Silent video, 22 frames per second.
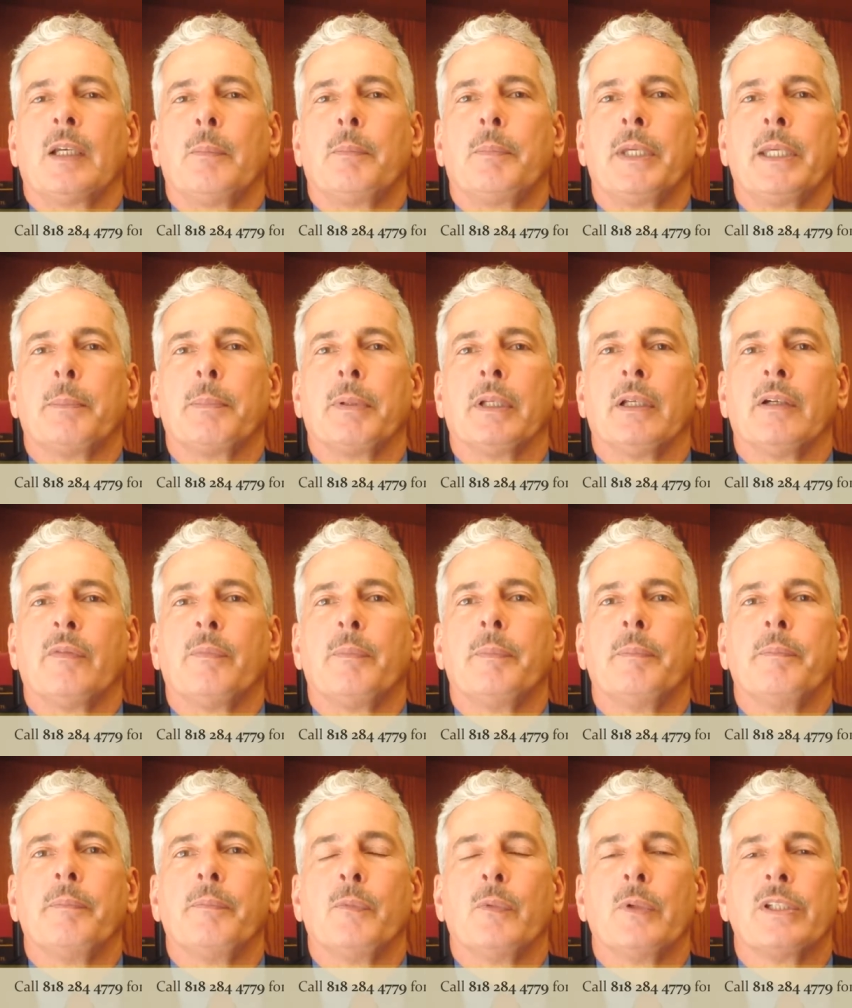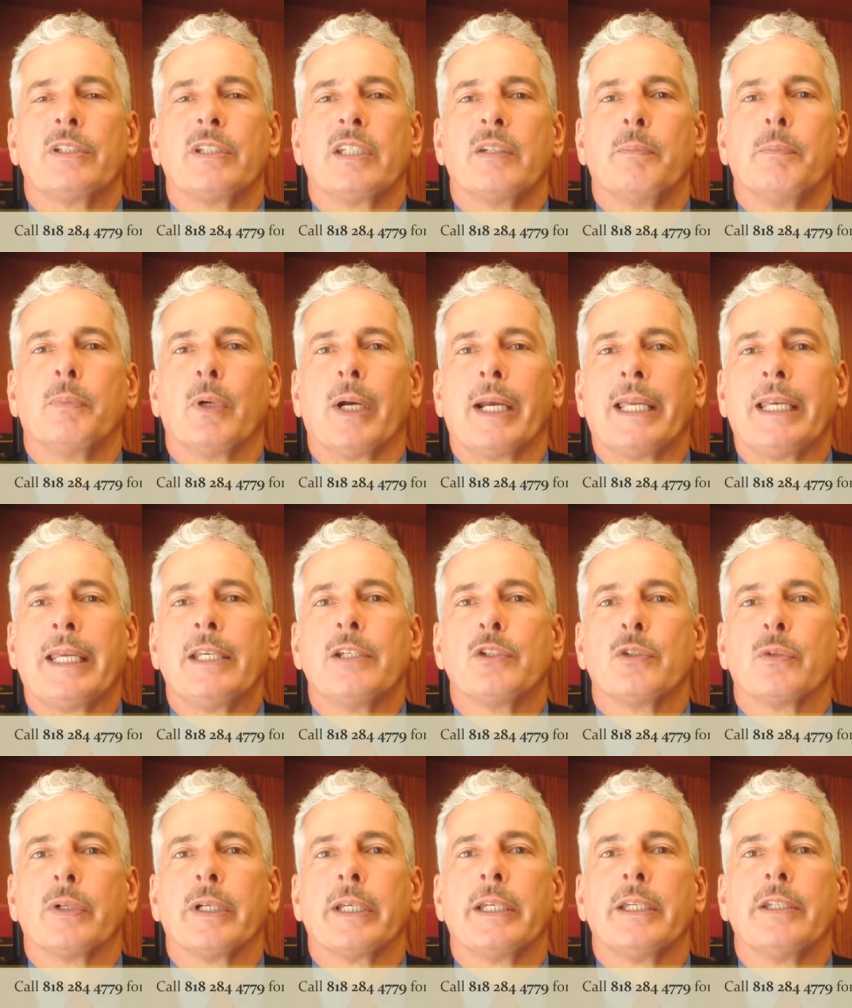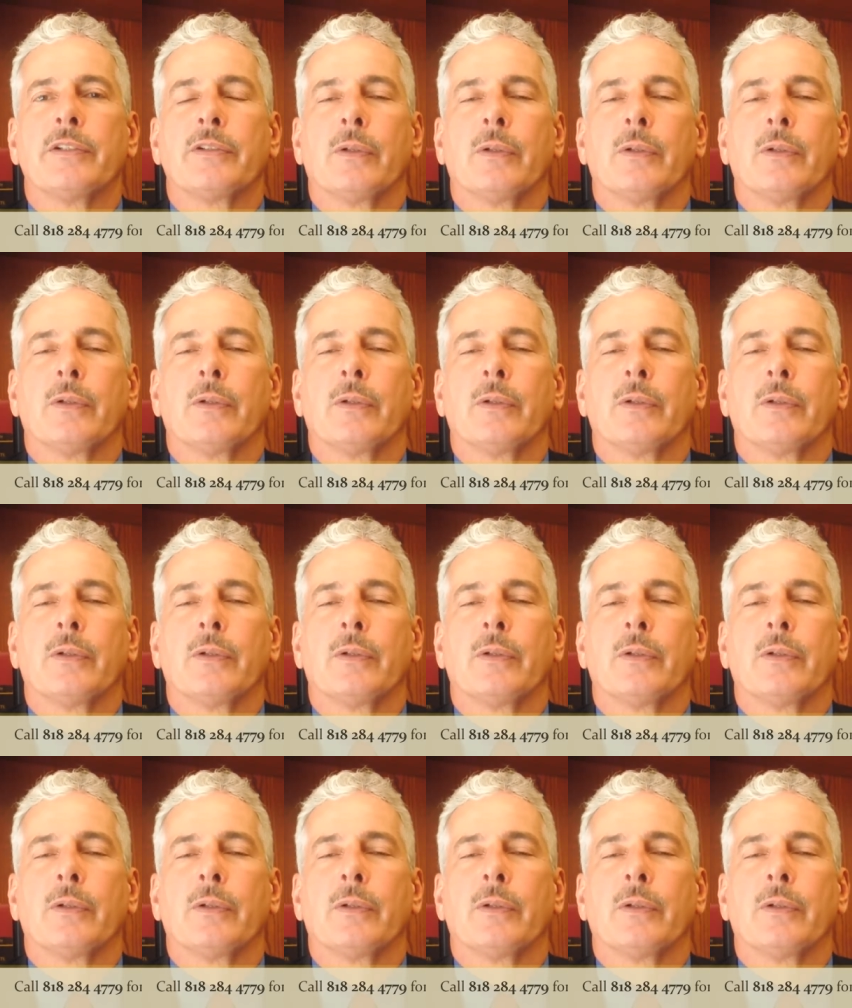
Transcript: people have received brain injuries